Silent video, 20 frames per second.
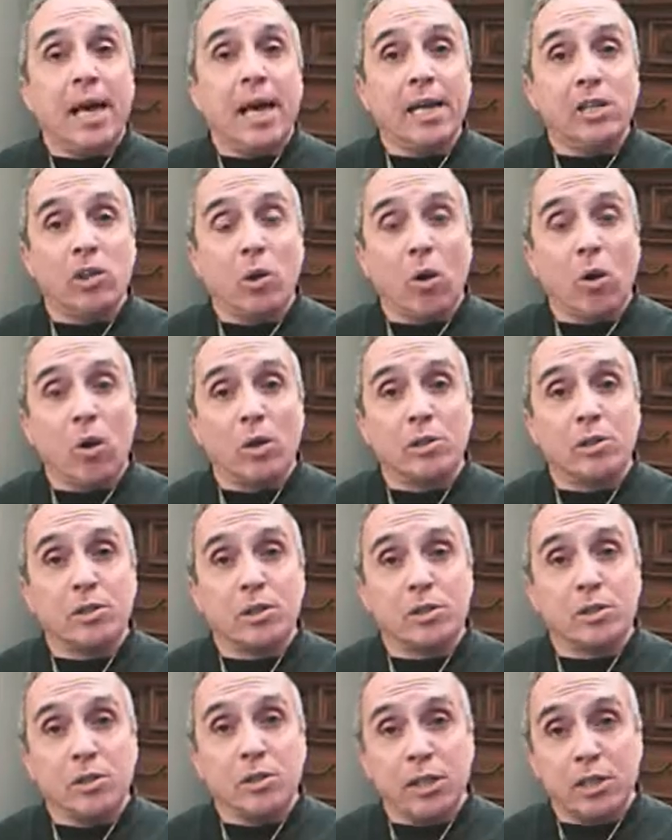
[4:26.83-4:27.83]
it
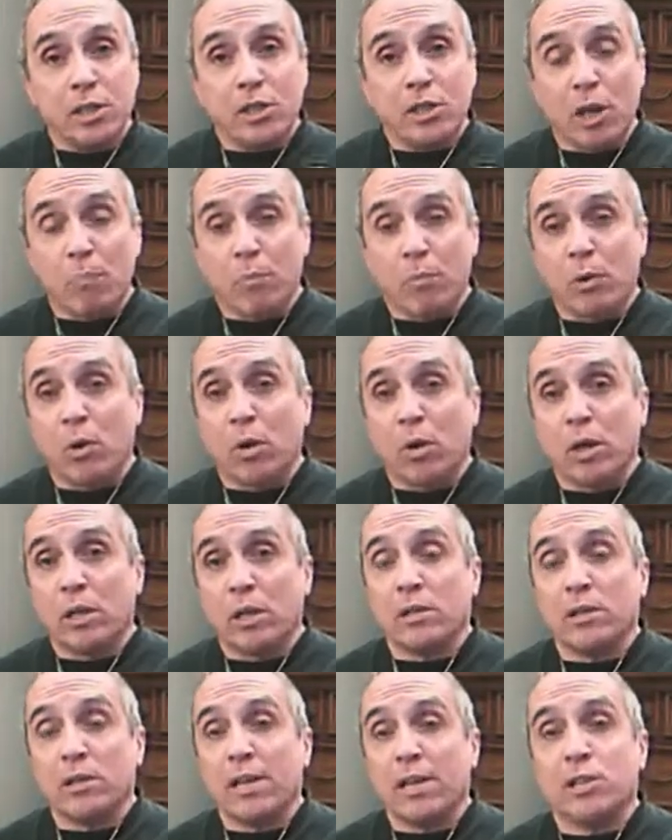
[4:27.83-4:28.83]
cost the Sea Shepherd
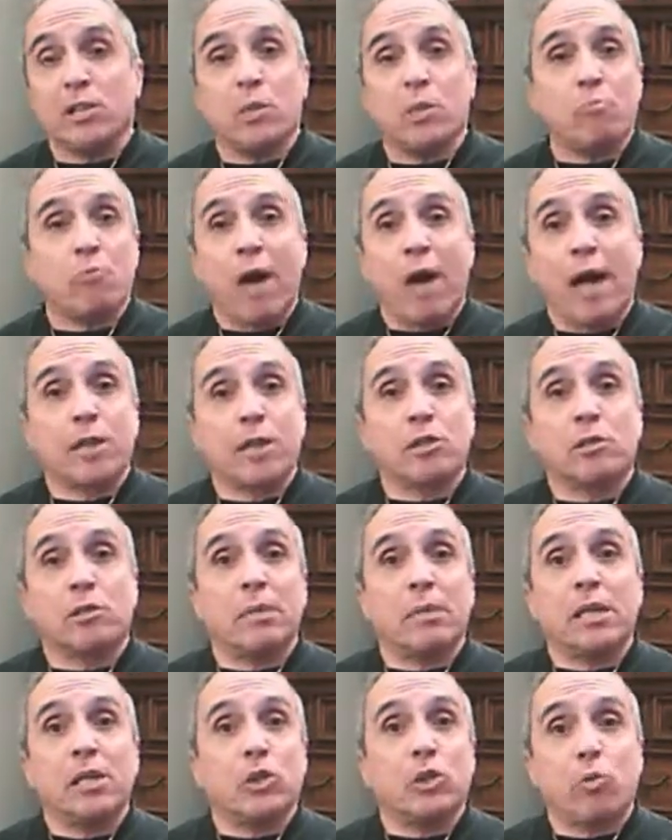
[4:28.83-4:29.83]
organization
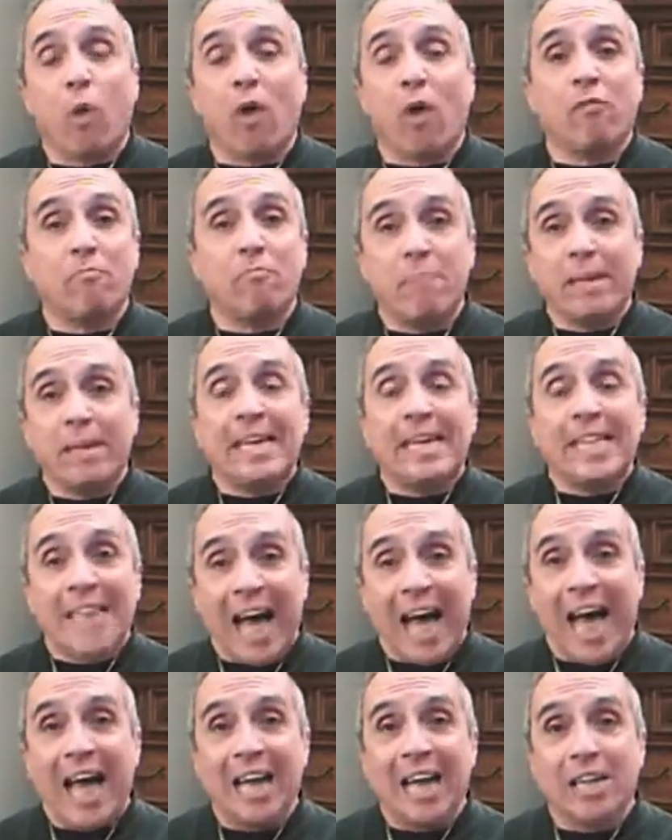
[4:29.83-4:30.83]
approximately $12 million
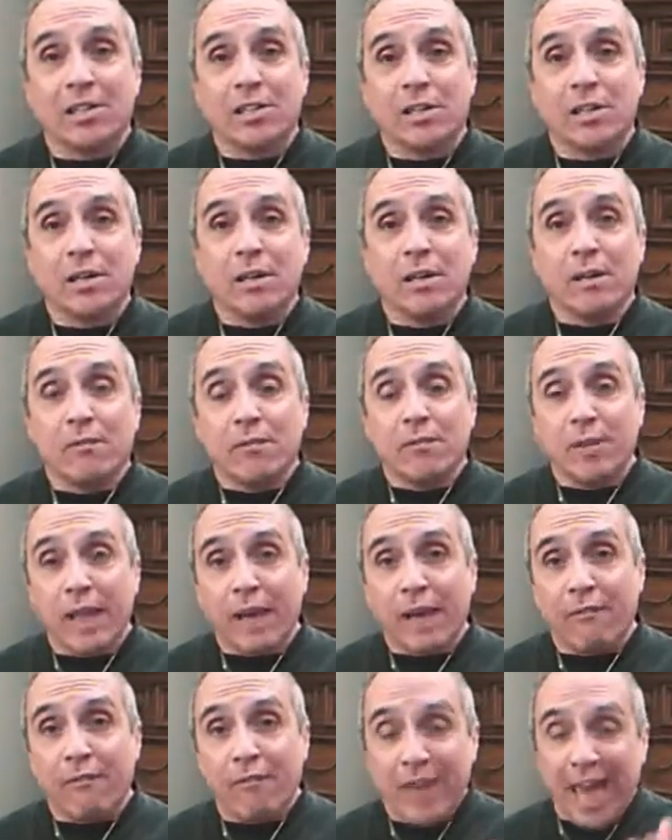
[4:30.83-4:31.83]
for
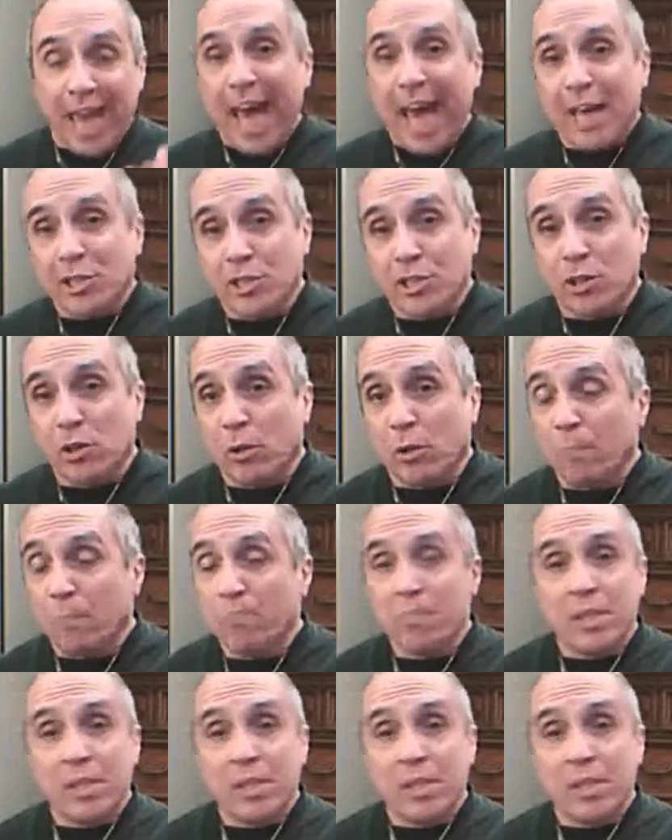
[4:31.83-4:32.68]
that fiasco.